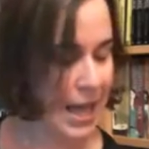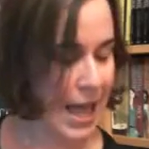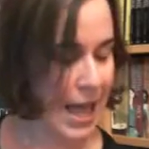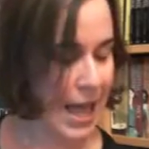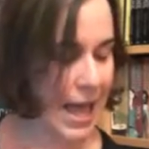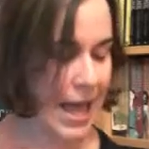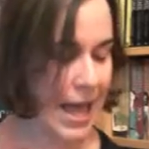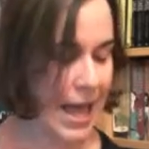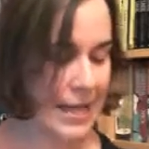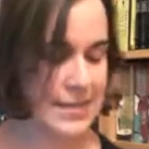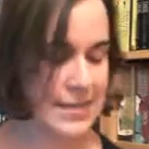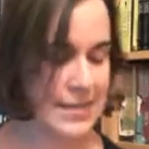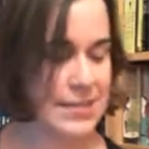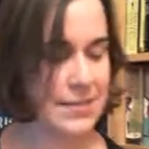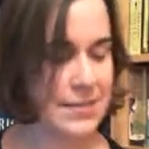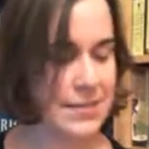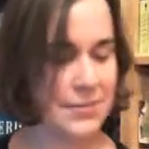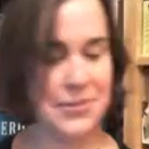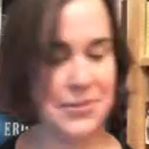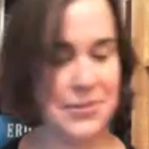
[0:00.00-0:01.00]
And
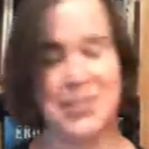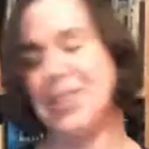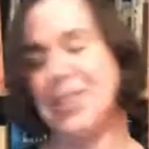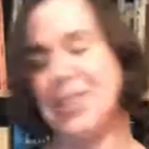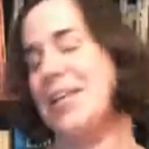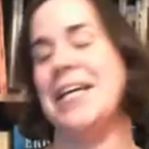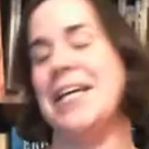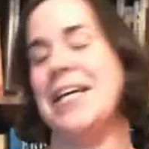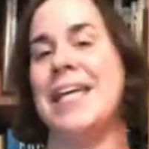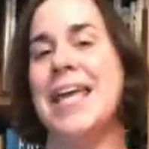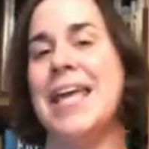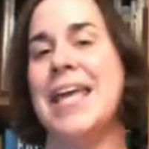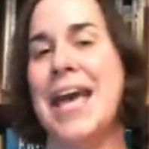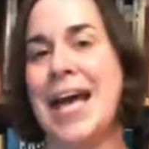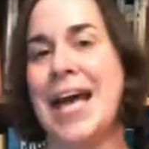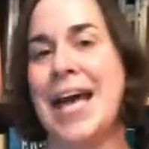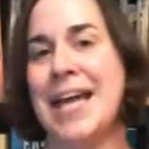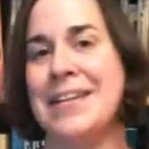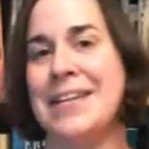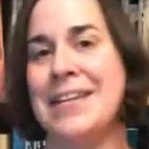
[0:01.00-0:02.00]

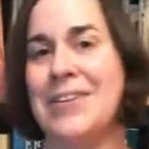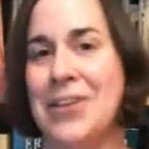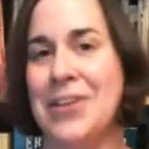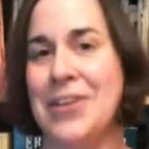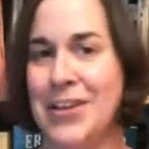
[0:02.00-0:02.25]
again,